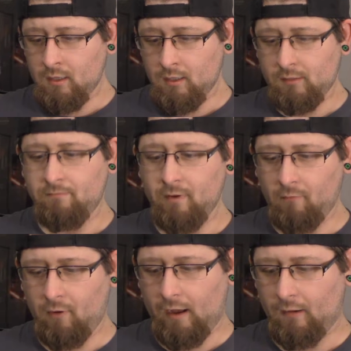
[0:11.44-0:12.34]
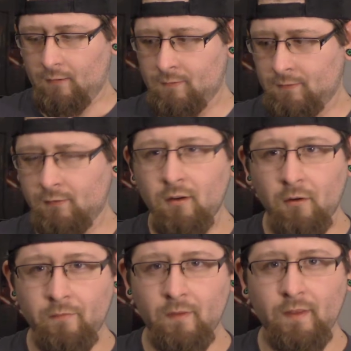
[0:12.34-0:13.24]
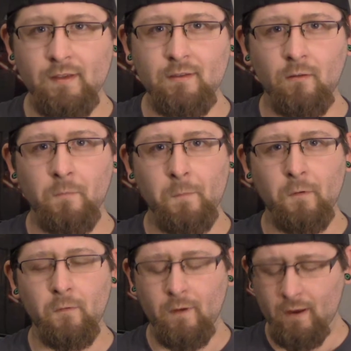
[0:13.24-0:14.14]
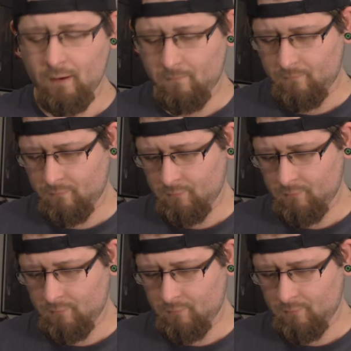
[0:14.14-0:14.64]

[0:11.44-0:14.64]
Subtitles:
It's been a while. Hopefully they still remember who I am.